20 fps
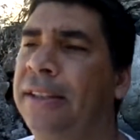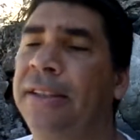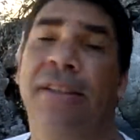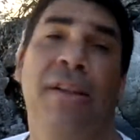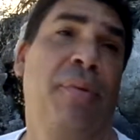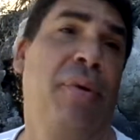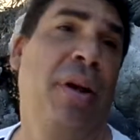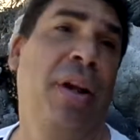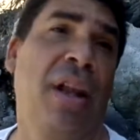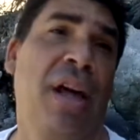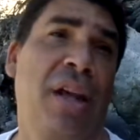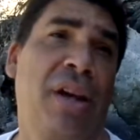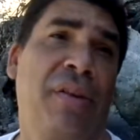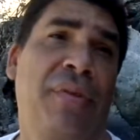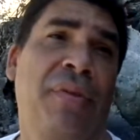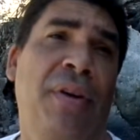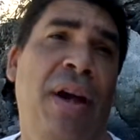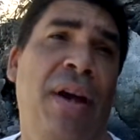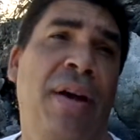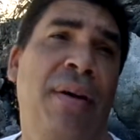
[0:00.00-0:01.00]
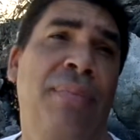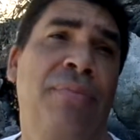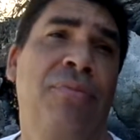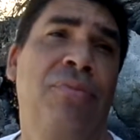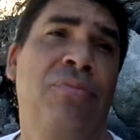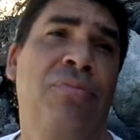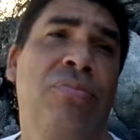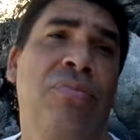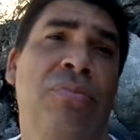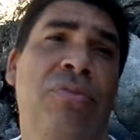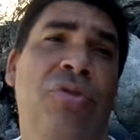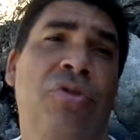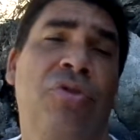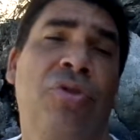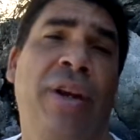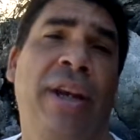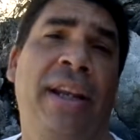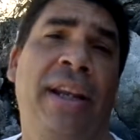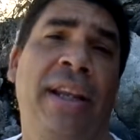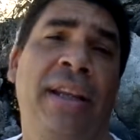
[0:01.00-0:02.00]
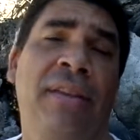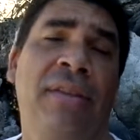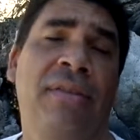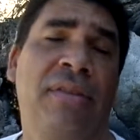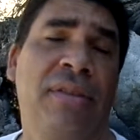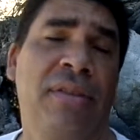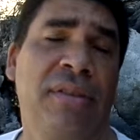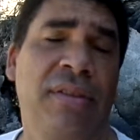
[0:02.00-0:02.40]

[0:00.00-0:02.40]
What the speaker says: There were a lot of trainings